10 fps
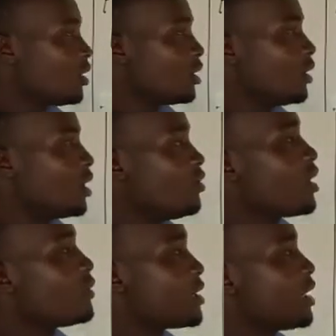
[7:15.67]
Then we
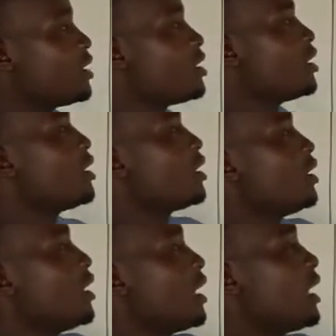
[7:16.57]
have said
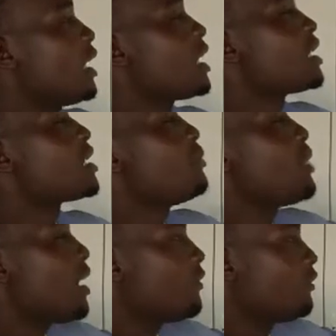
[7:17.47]
the areas
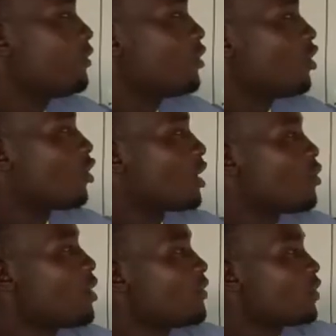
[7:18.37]
above or
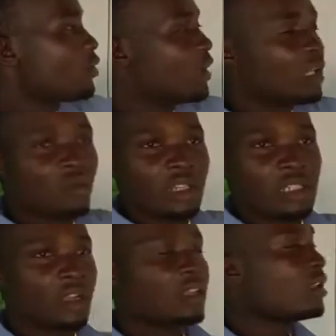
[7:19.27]
away from the
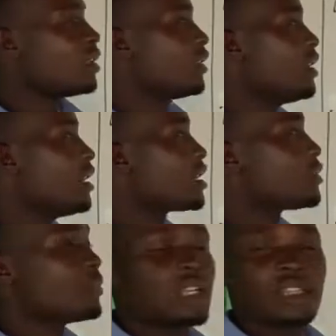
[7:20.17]
equator, they
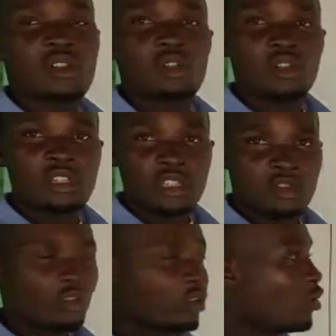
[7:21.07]
experience cold
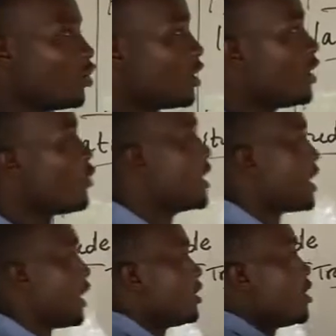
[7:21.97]
season called the winter.